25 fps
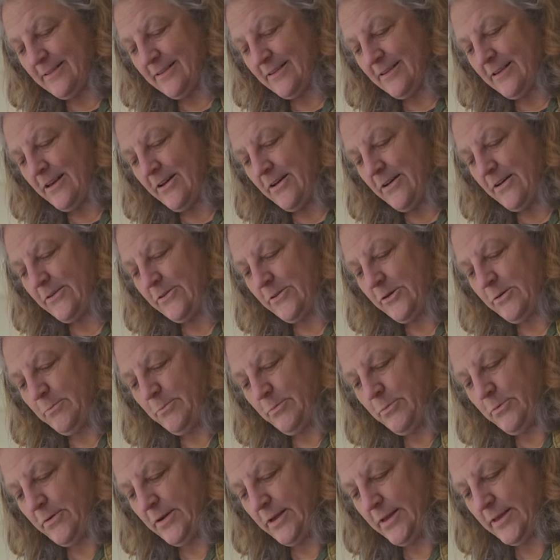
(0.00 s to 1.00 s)
Oh, good
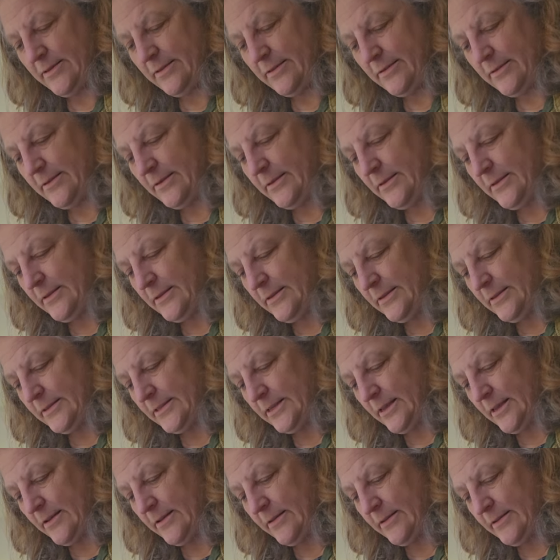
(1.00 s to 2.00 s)
boy.
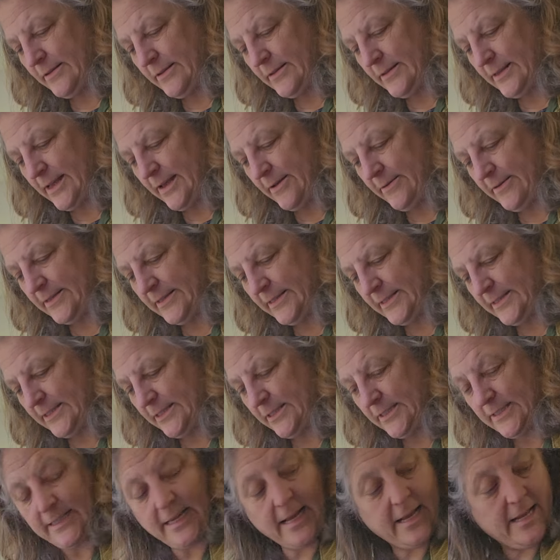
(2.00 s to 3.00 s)
So now he's
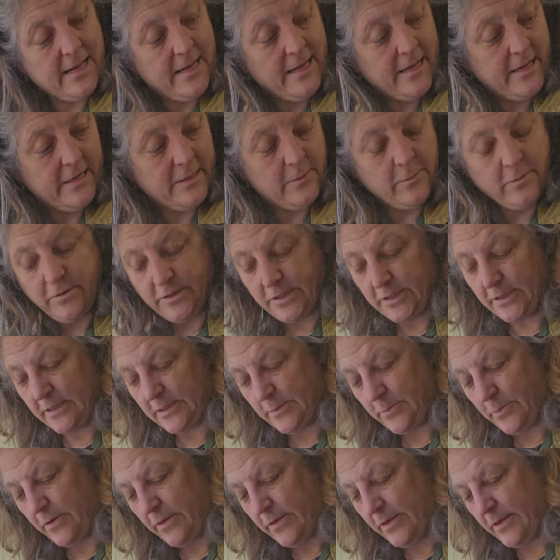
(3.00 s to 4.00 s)
just settling, he's watching his
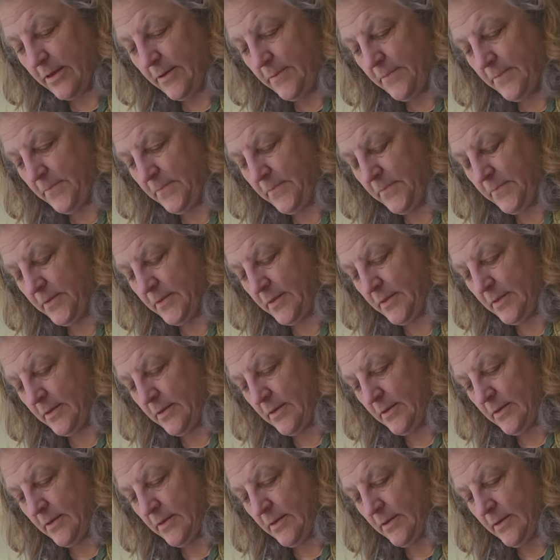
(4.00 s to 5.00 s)
brother.
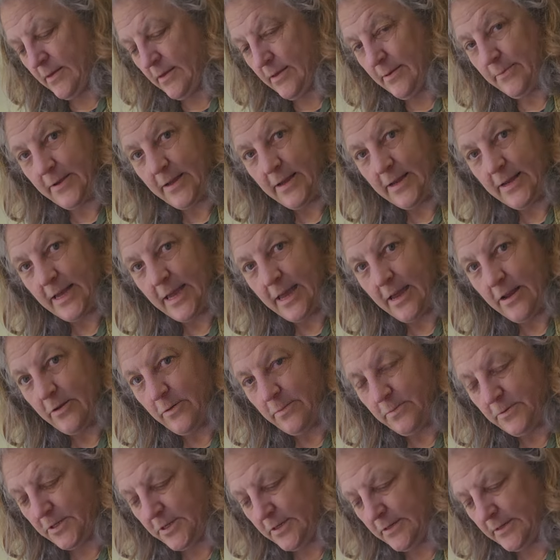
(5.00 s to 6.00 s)
I'm going to get an
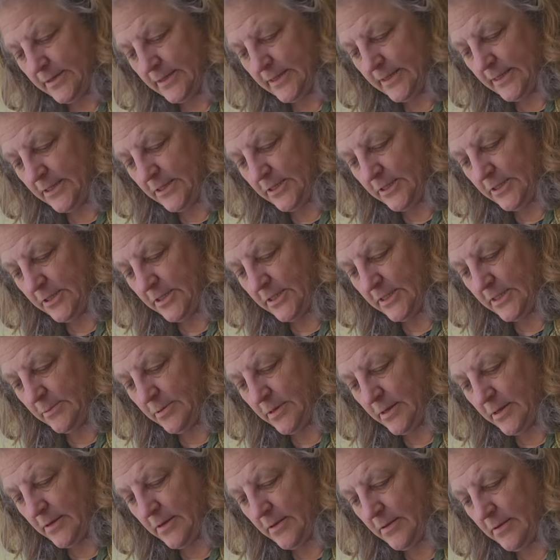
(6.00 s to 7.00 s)
opportunity to just
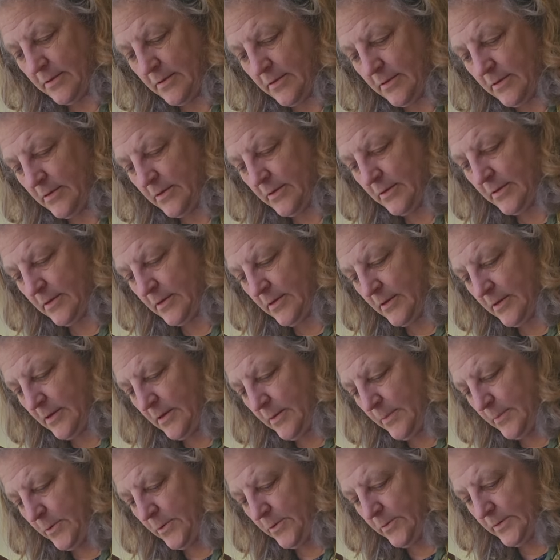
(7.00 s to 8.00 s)

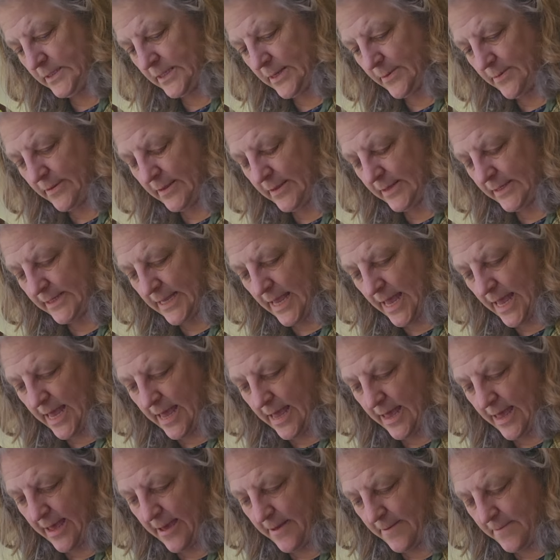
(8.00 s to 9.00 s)
pull some of his
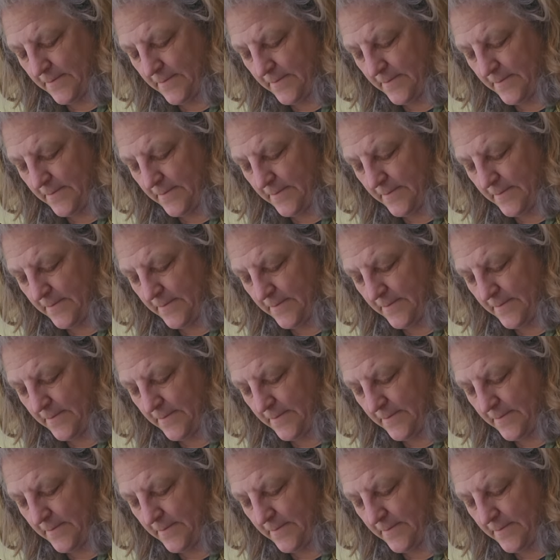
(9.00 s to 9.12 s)
hair.